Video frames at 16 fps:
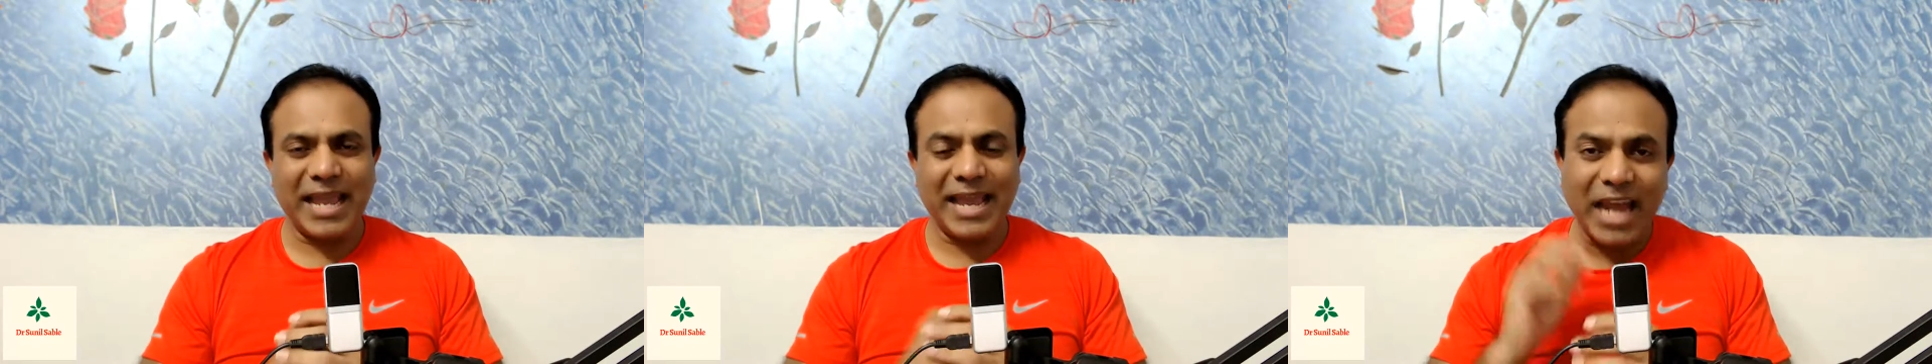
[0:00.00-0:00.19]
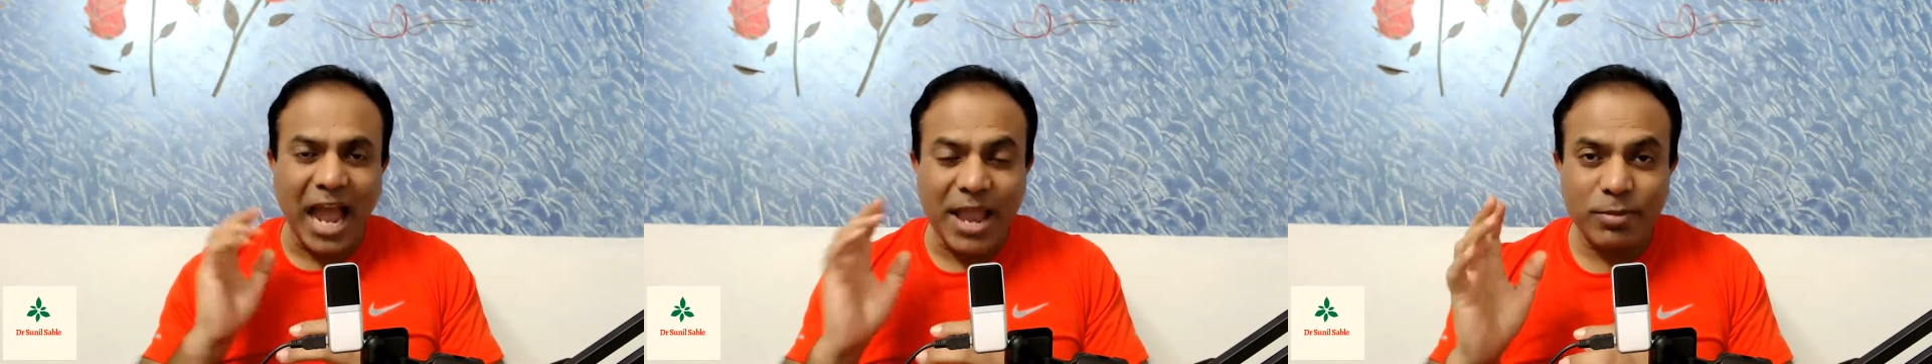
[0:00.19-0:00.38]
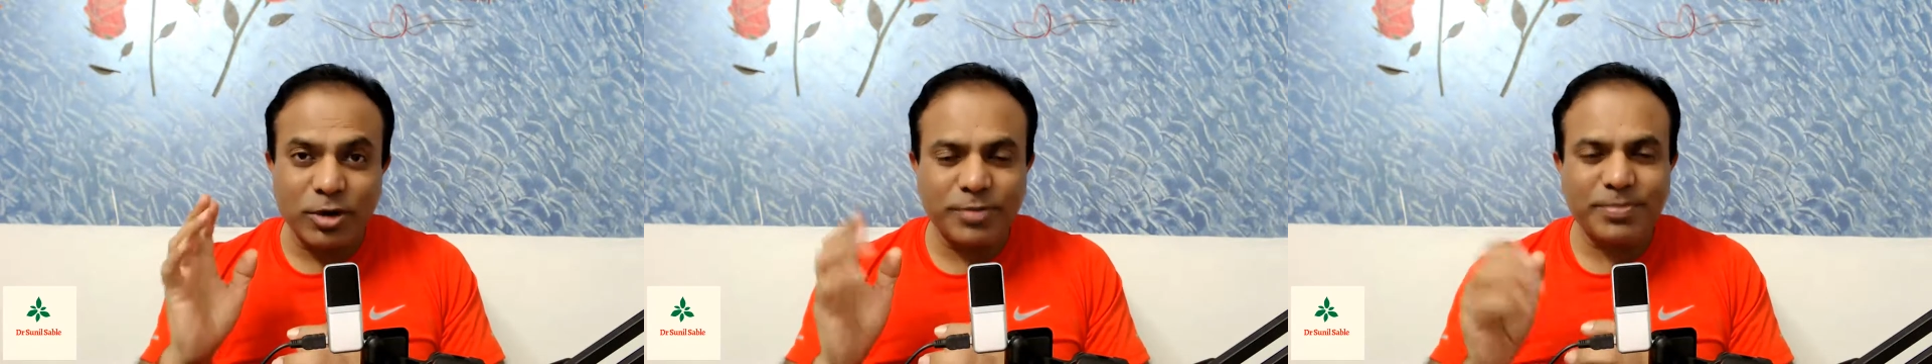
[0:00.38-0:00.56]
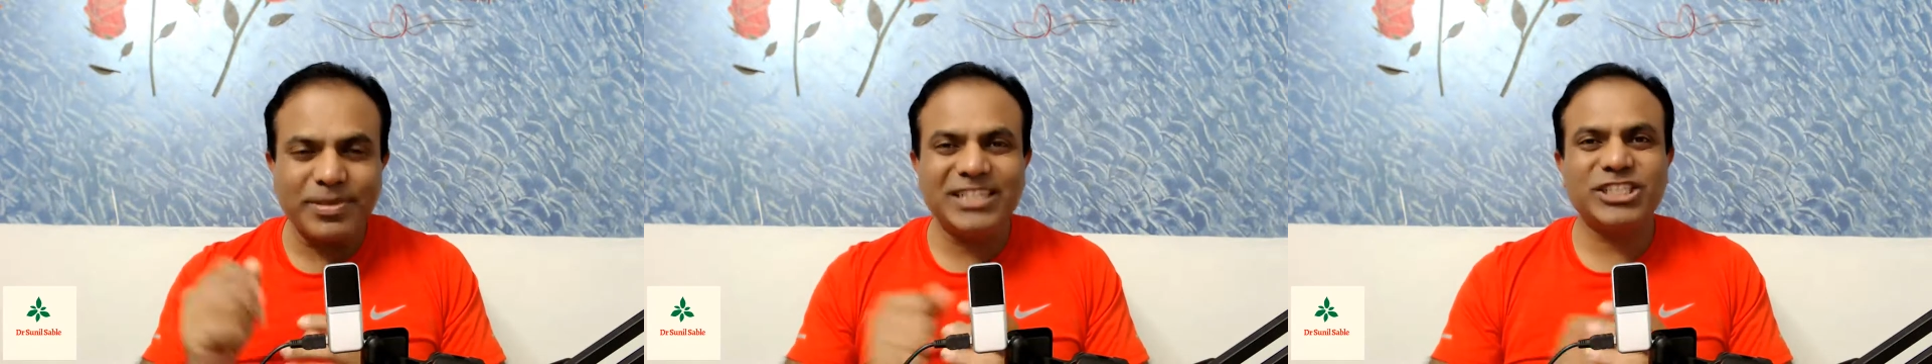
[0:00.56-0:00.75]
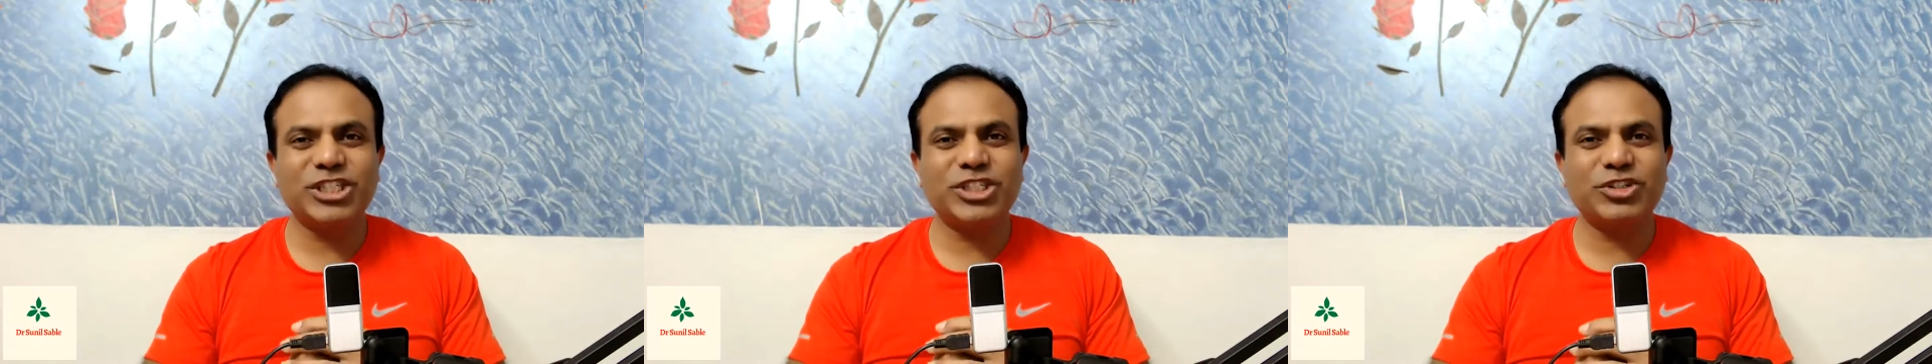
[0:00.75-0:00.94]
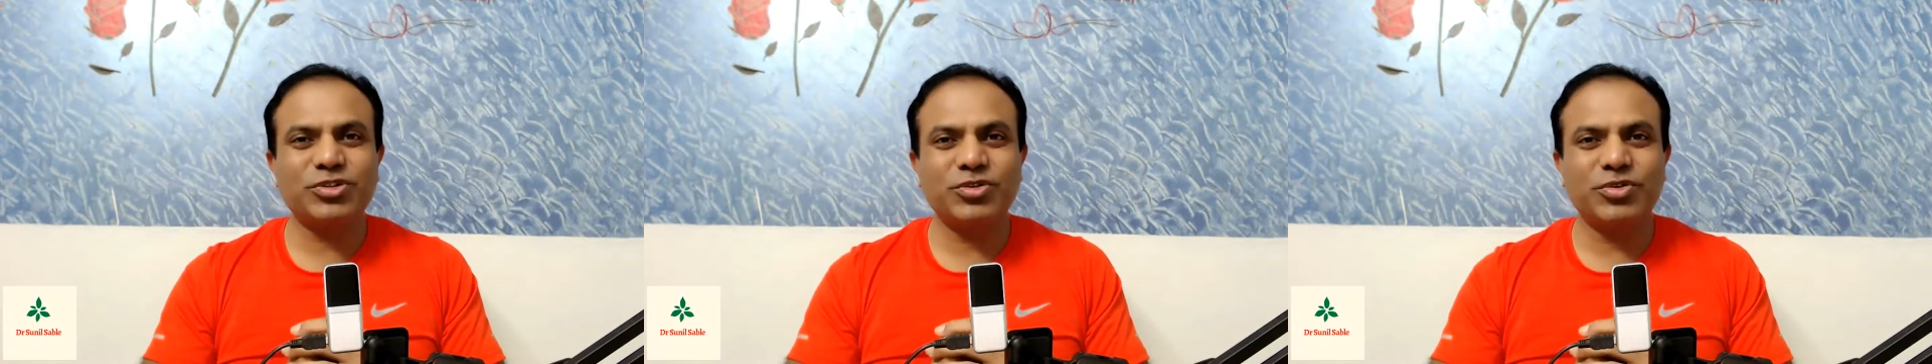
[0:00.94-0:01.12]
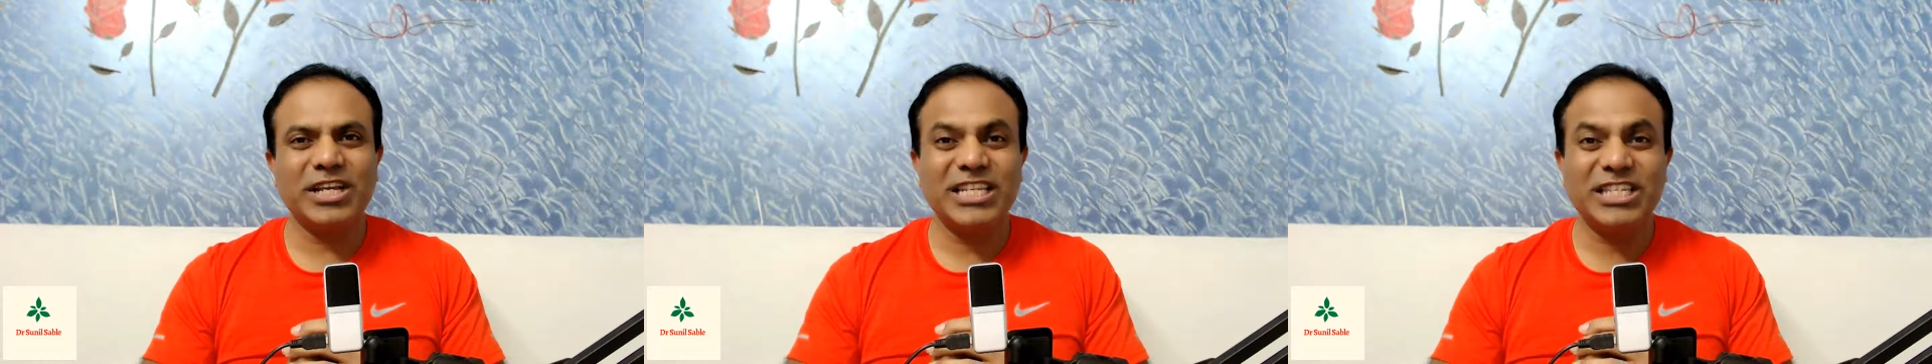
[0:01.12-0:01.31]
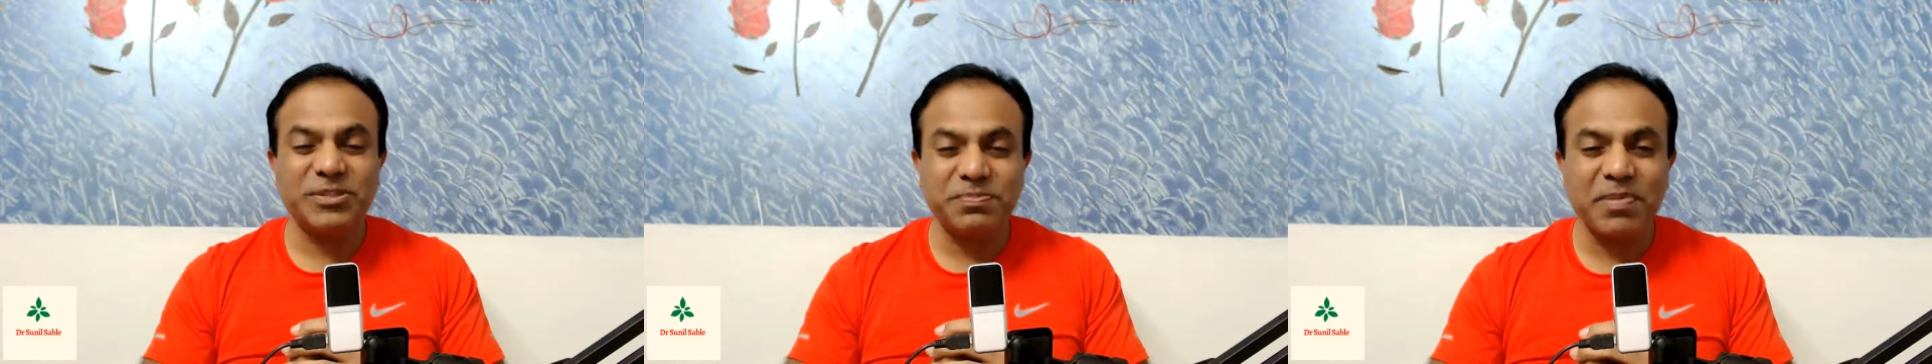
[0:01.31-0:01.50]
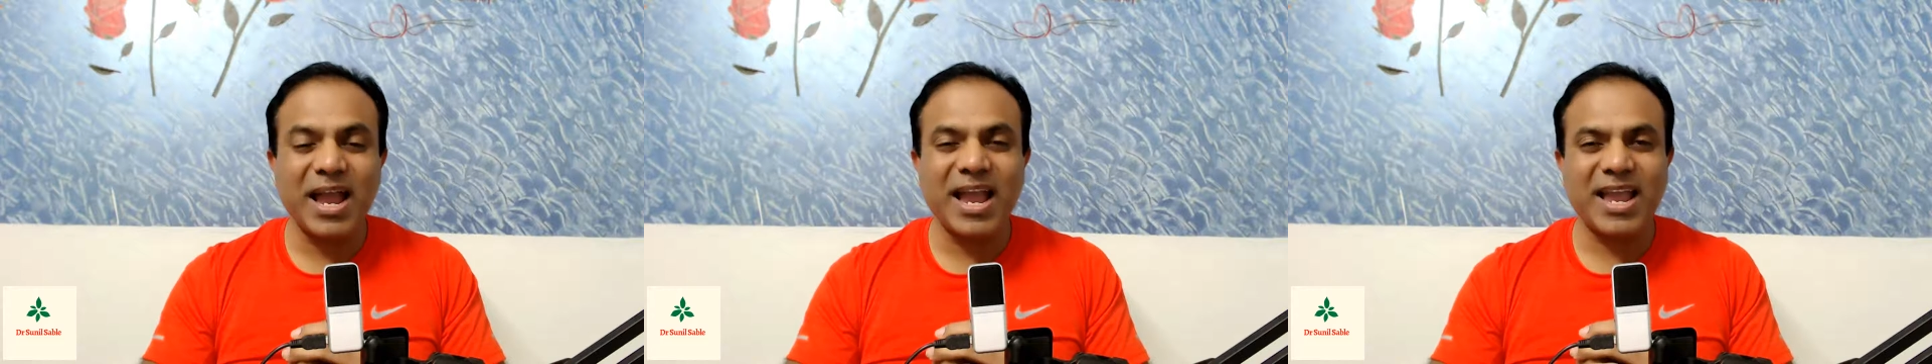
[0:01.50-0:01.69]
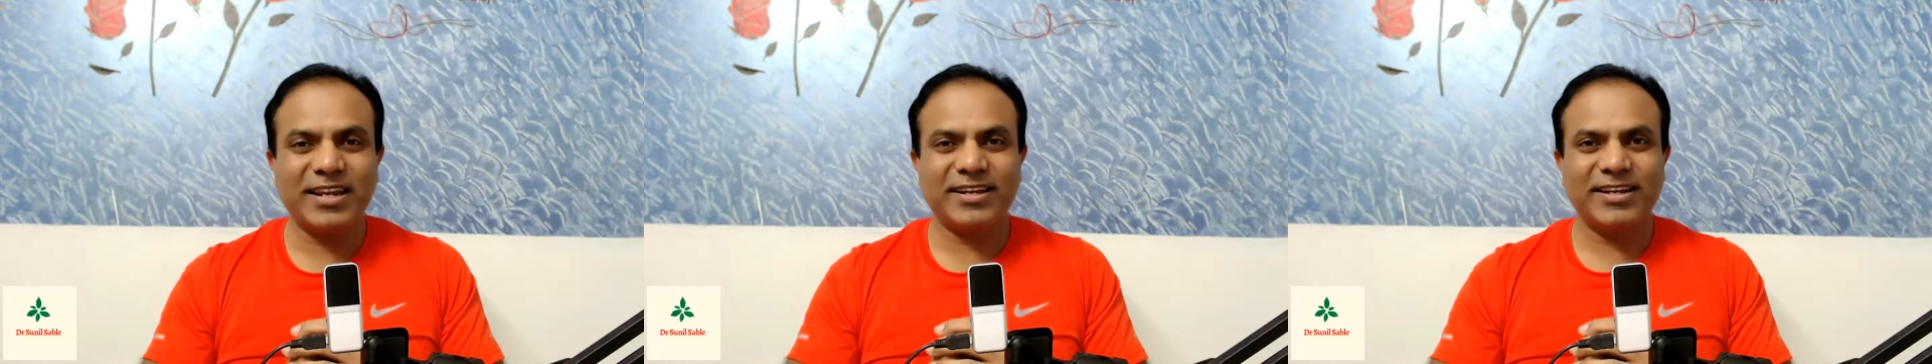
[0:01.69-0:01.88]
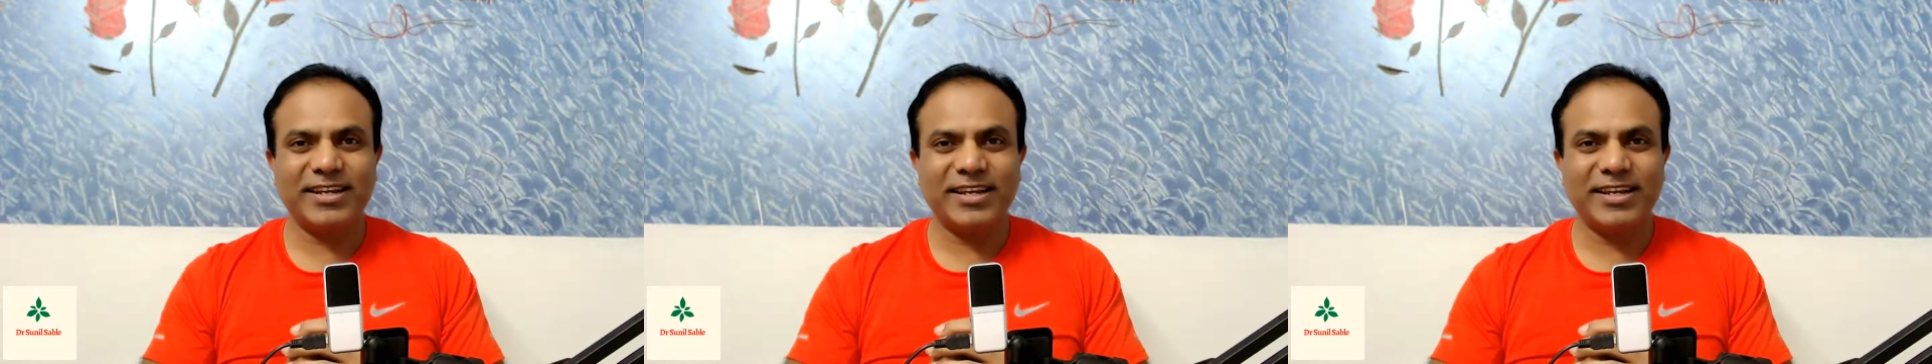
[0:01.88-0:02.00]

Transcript: And I'm on a mission to inspire